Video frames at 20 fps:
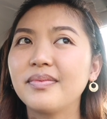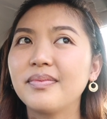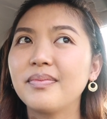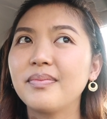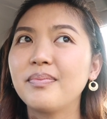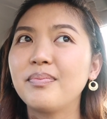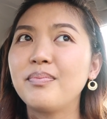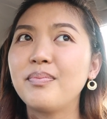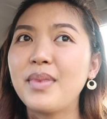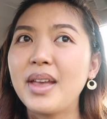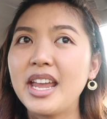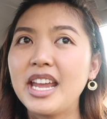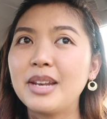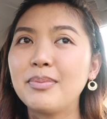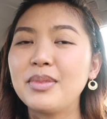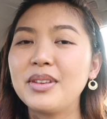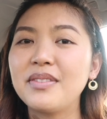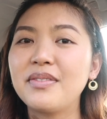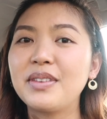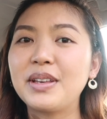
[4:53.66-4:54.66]
made
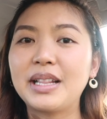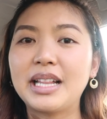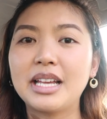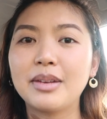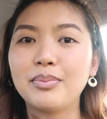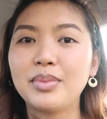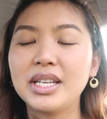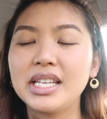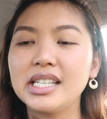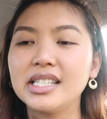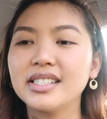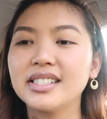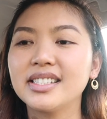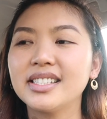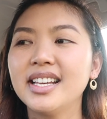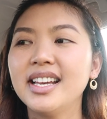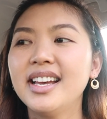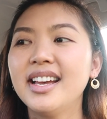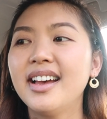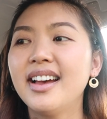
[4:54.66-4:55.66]
me feel at peace.
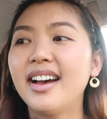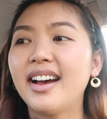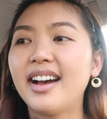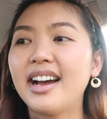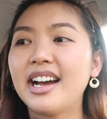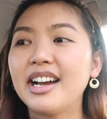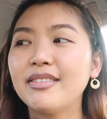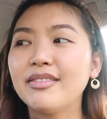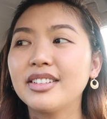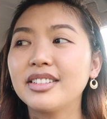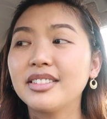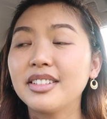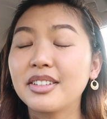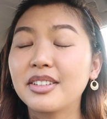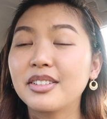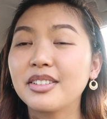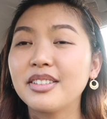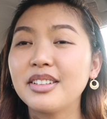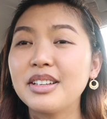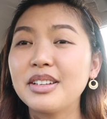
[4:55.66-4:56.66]
I would
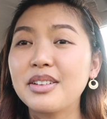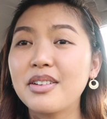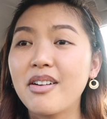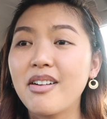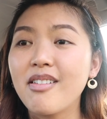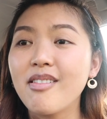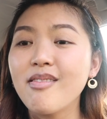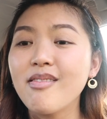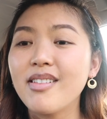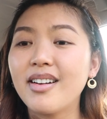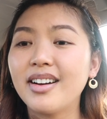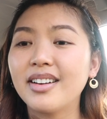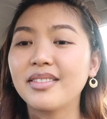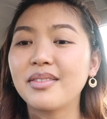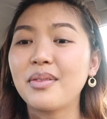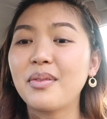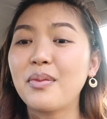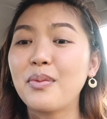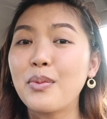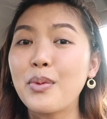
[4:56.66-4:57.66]
literally go on
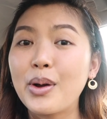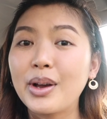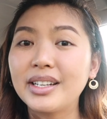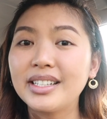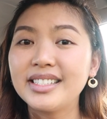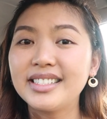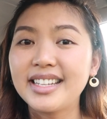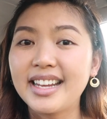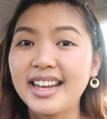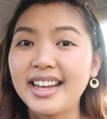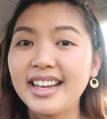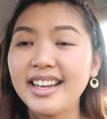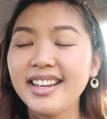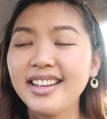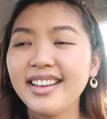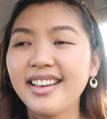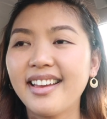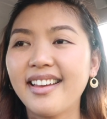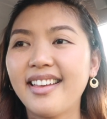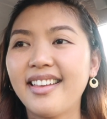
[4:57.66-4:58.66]
one
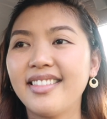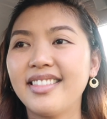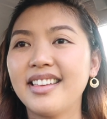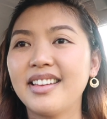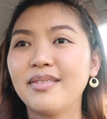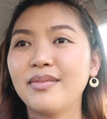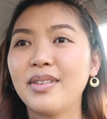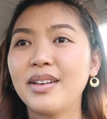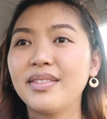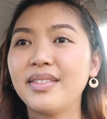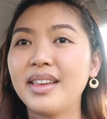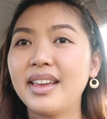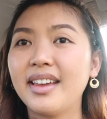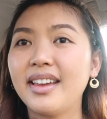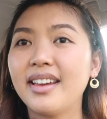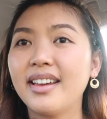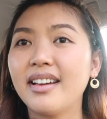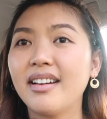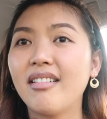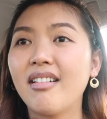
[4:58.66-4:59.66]
date, and then when
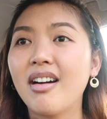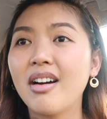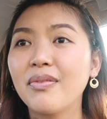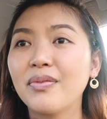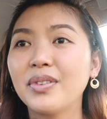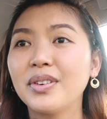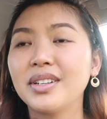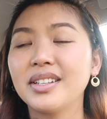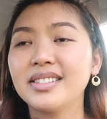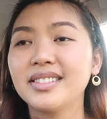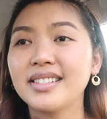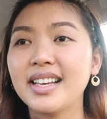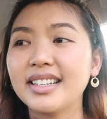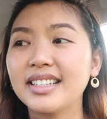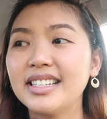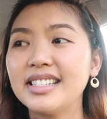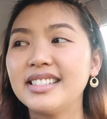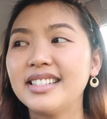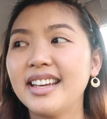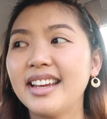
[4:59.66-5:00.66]
they offered a
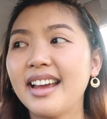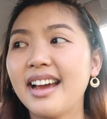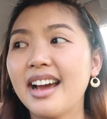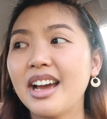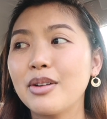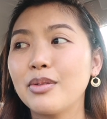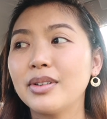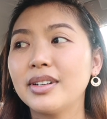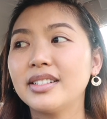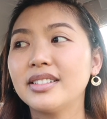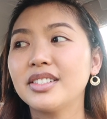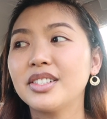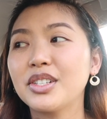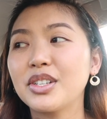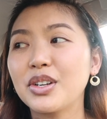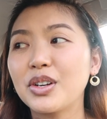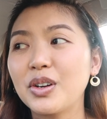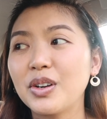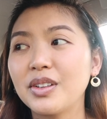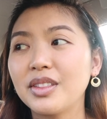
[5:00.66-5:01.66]
second date, I would
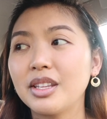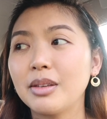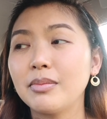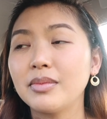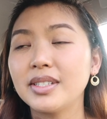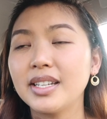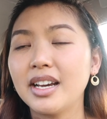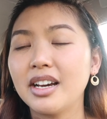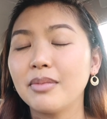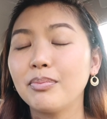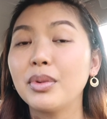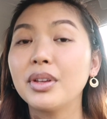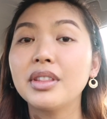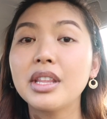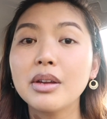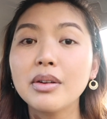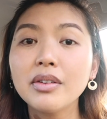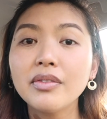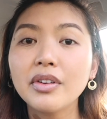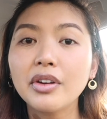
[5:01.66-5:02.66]
turn them down. But
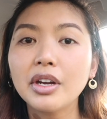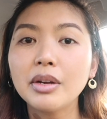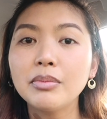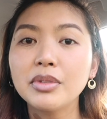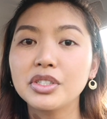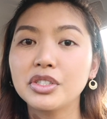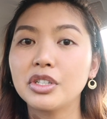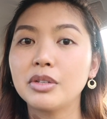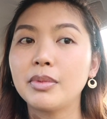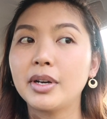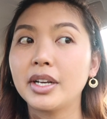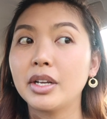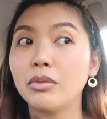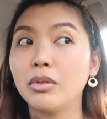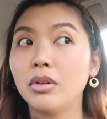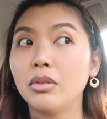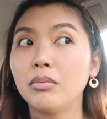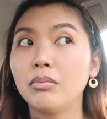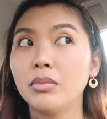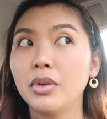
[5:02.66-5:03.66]
they were very mature about it.
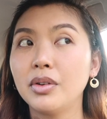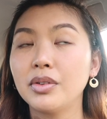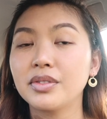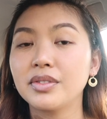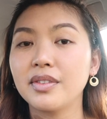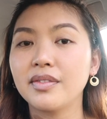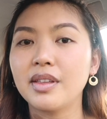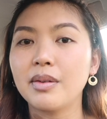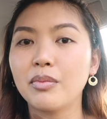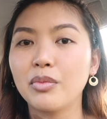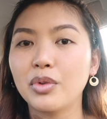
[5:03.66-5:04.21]
Well, most of them